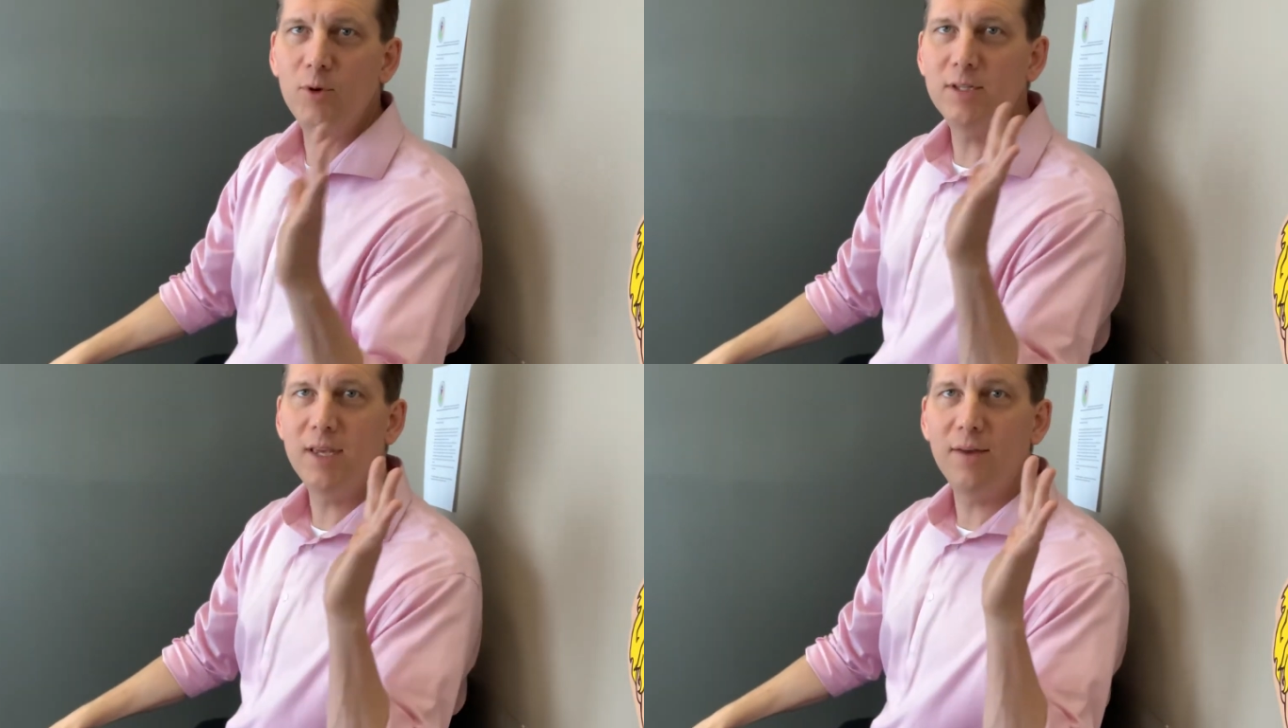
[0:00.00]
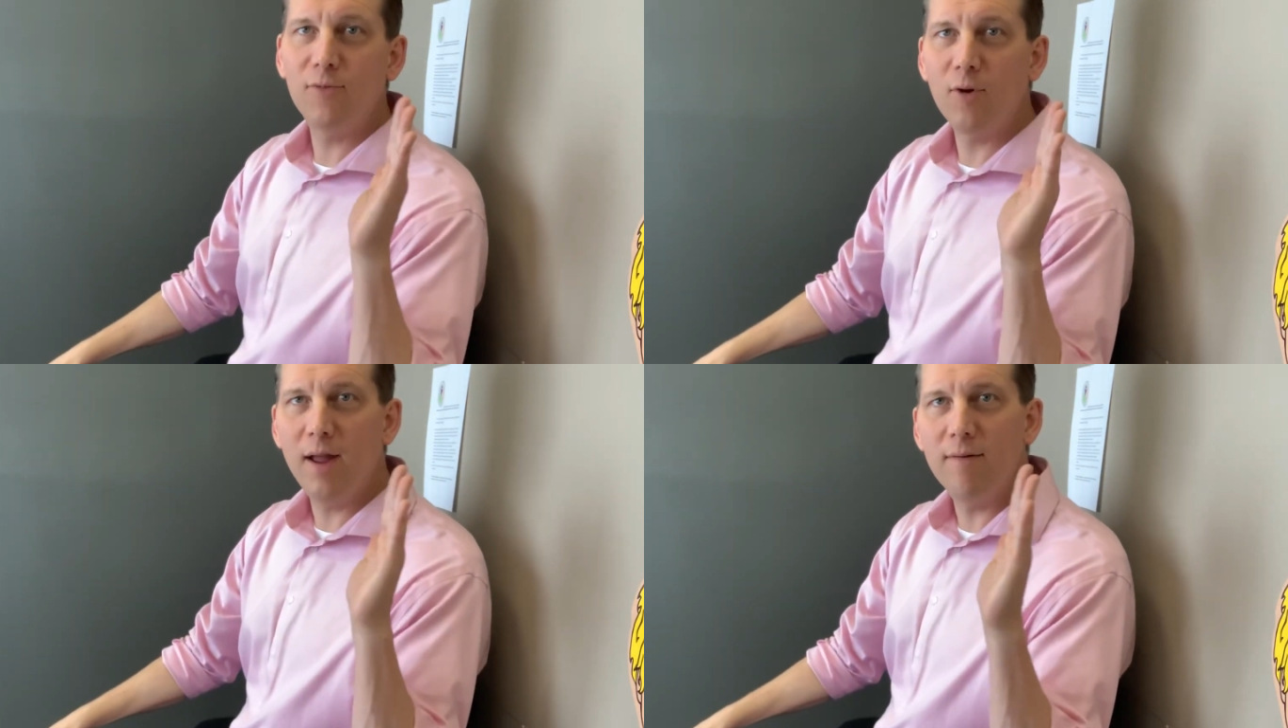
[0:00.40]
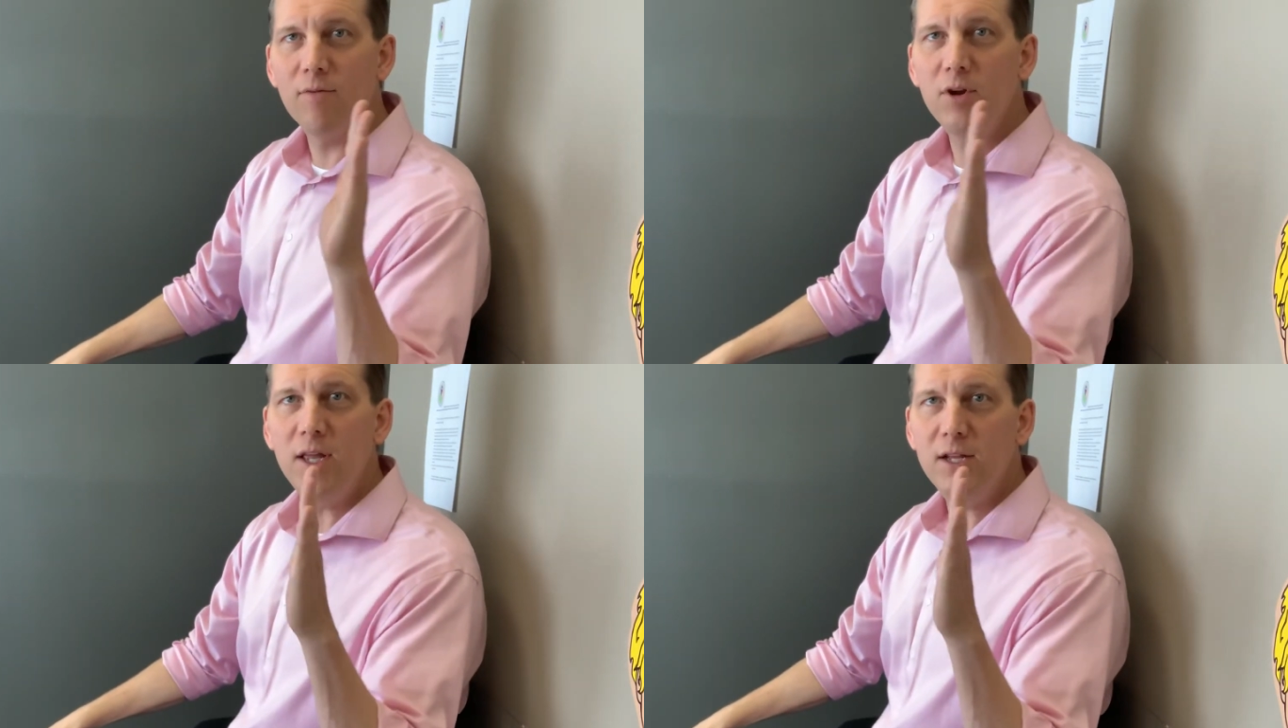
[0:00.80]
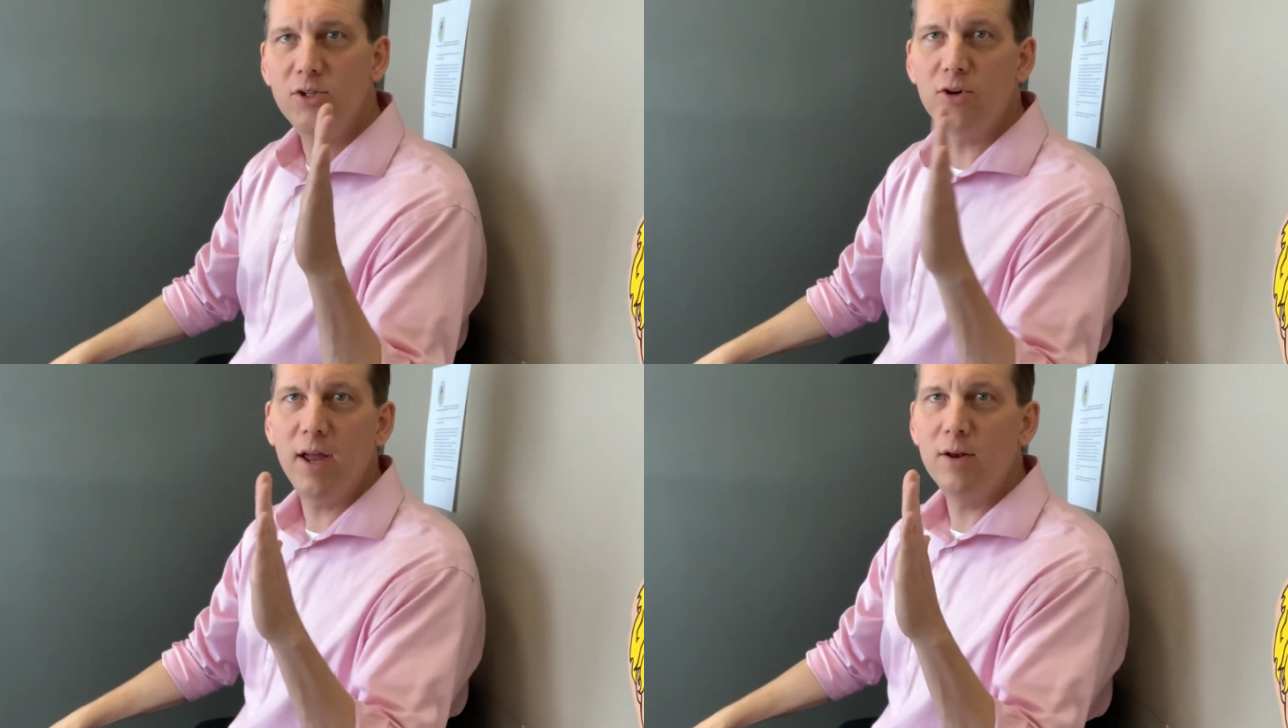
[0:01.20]
we say for every
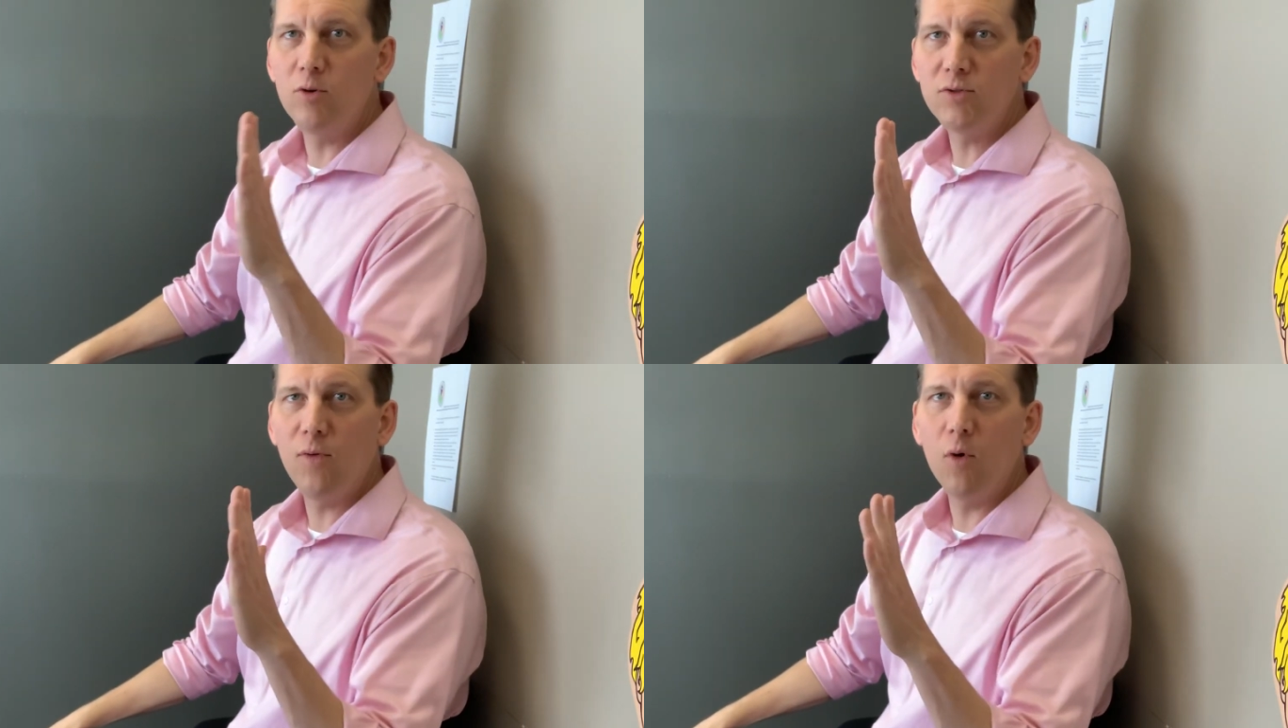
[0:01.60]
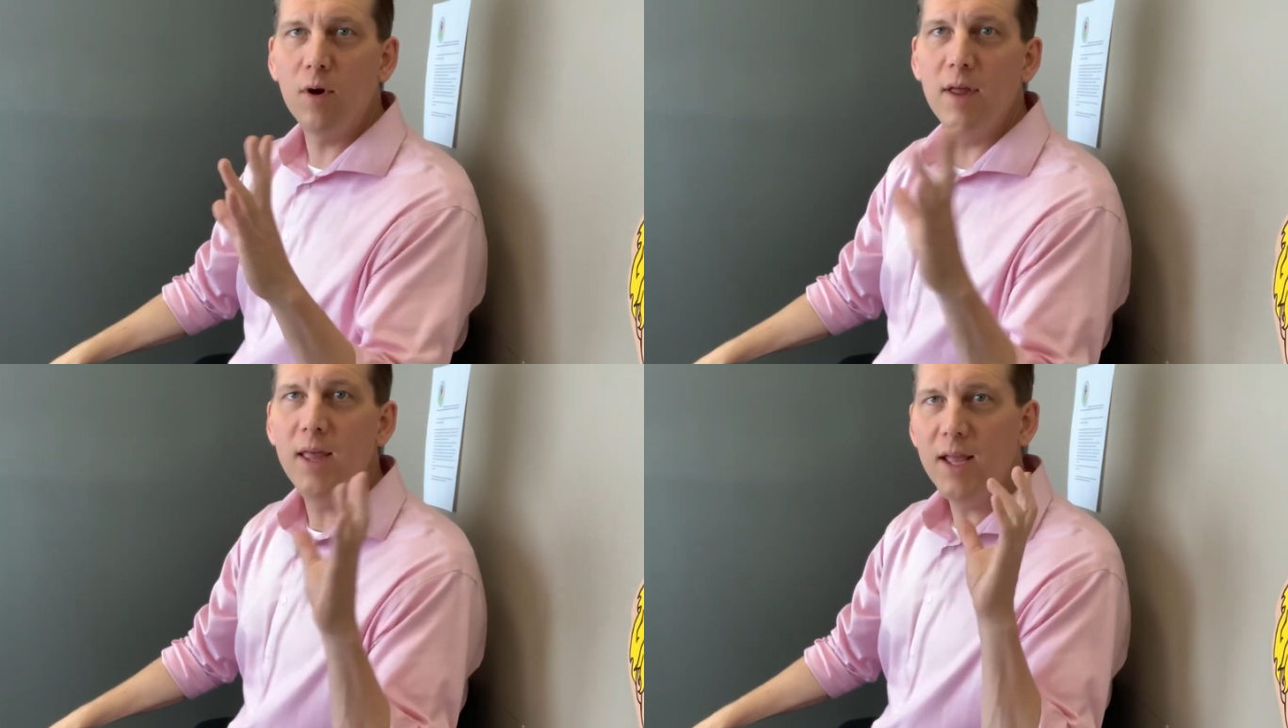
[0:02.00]
inch your head goes forward,